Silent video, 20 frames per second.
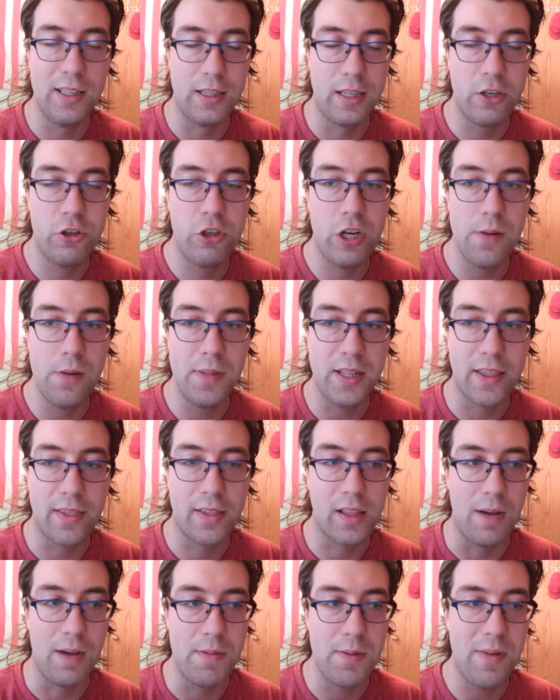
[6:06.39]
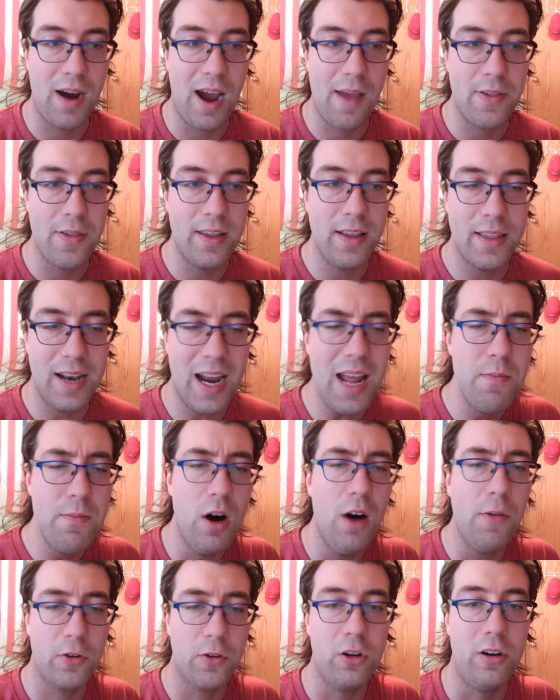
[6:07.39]
legitimately scummy behind the scenes, then I'm
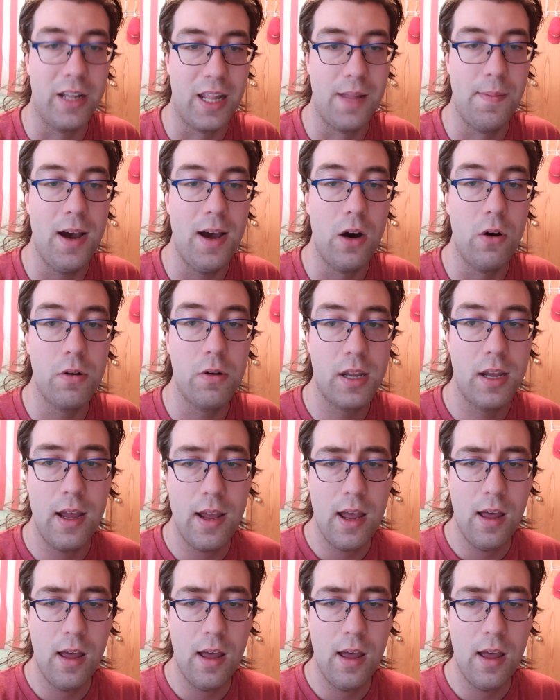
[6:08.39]
all for calling them out.